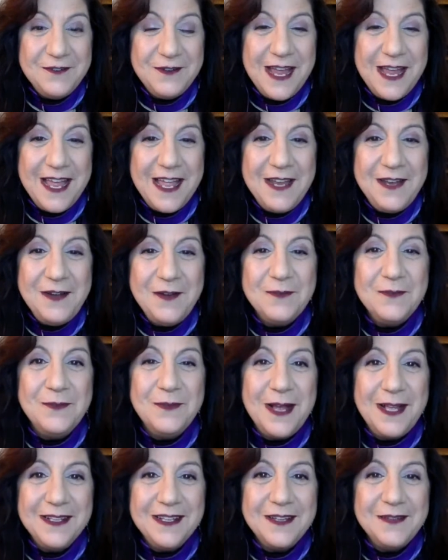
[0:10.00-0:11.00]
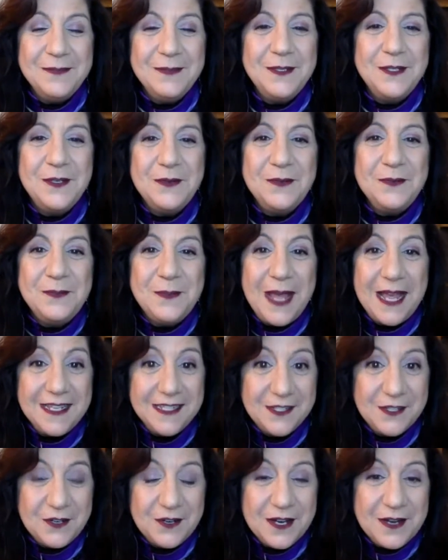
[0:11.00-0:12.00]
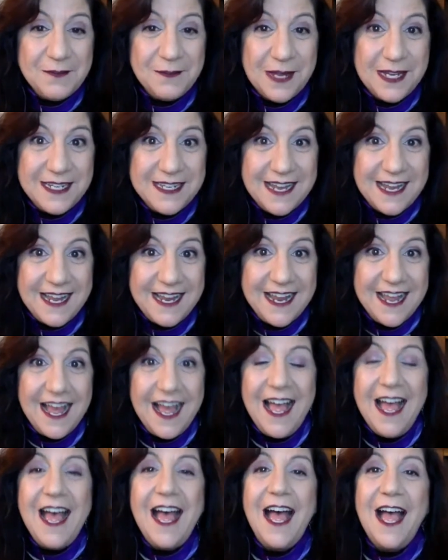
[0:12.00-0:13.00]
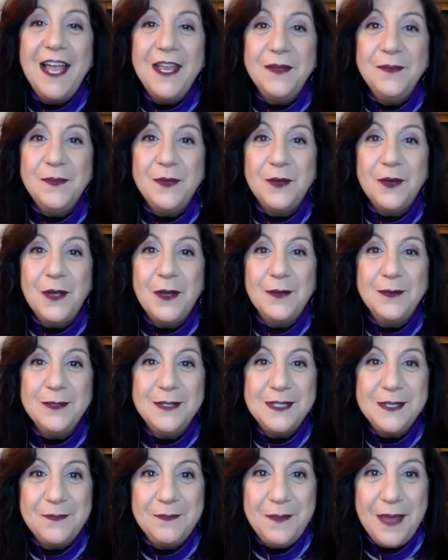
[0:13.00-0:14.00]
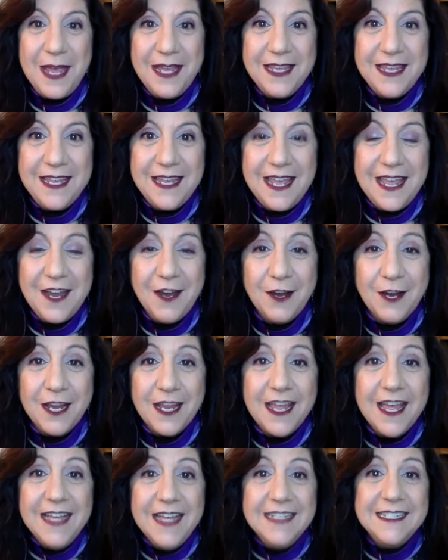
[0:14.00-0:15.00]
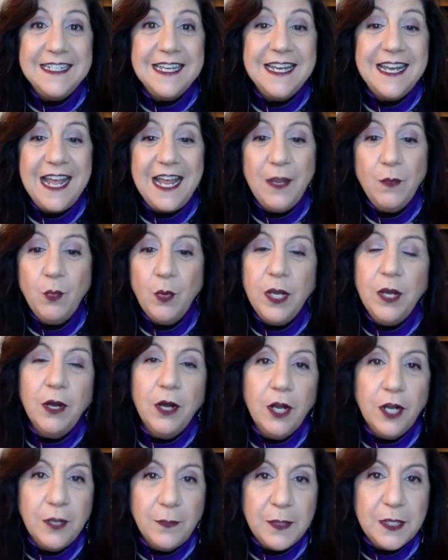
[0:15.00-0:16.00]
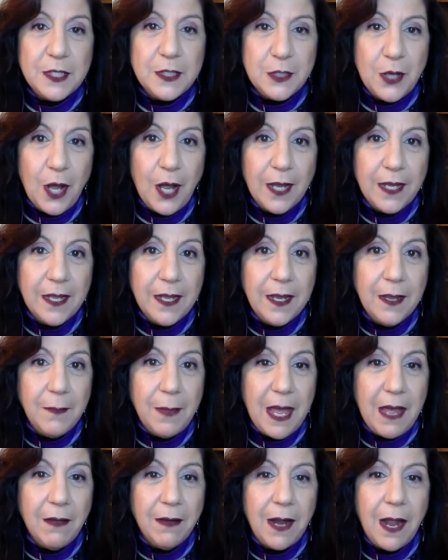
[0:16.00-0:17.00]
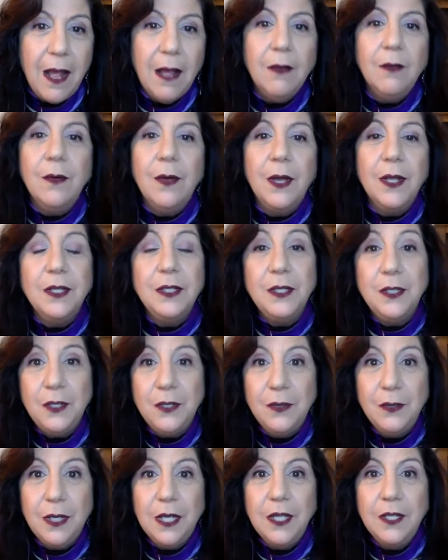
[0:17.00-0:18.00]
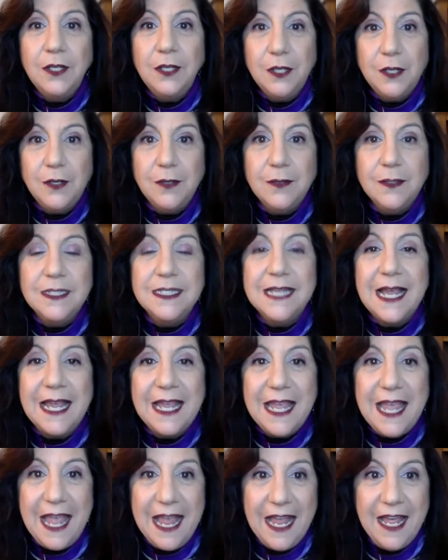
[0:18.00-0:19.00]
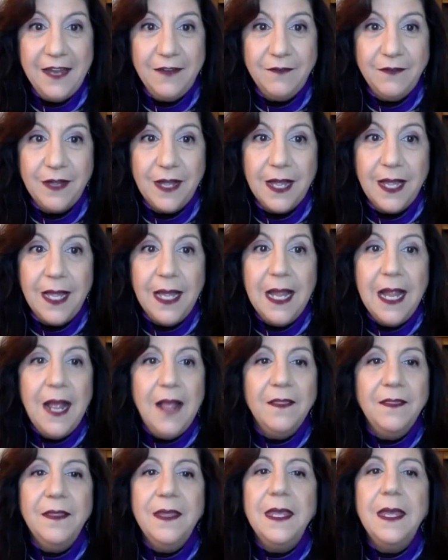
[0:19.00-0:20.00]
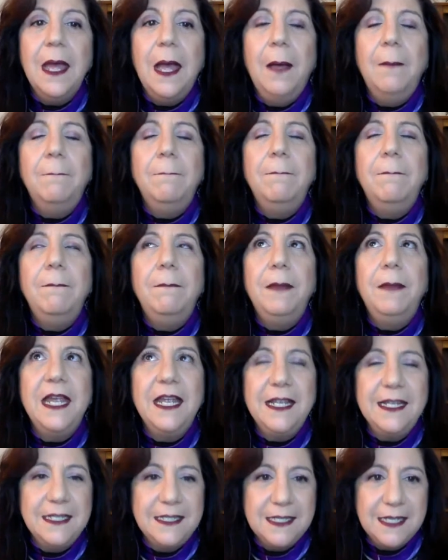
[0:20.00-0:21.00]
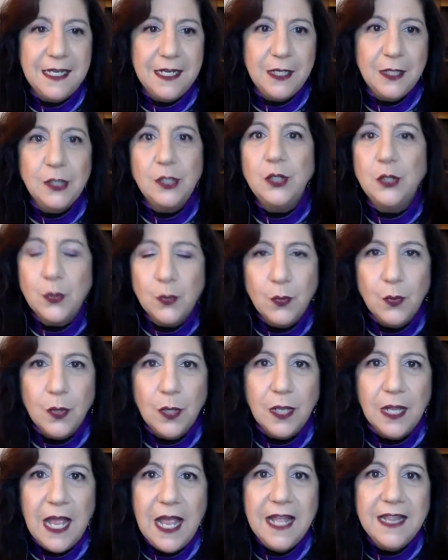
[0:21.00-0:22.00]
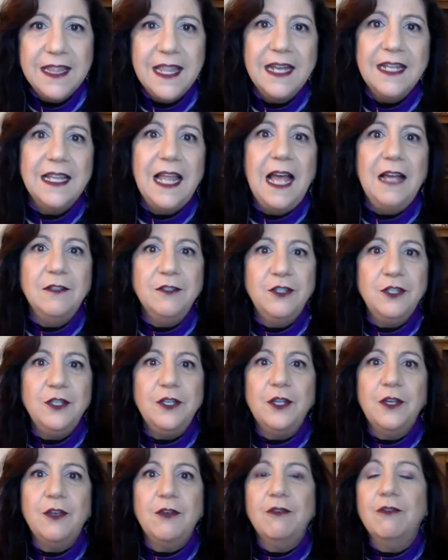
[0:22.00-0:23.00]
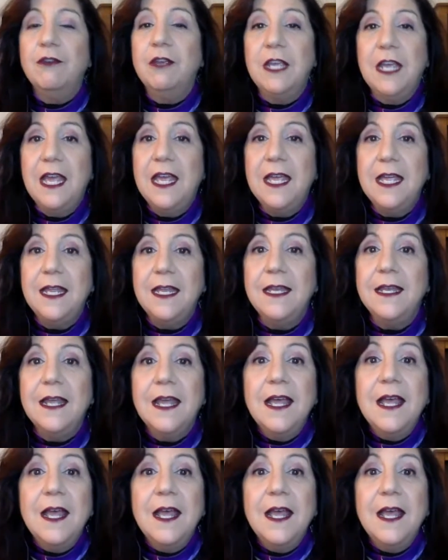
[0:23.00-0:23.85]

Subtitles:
and welcome to Master It Monday. I am your host, Maggie Carey. Today, we're going to be talking about how you can use Canva, the amazing tool that allows you to create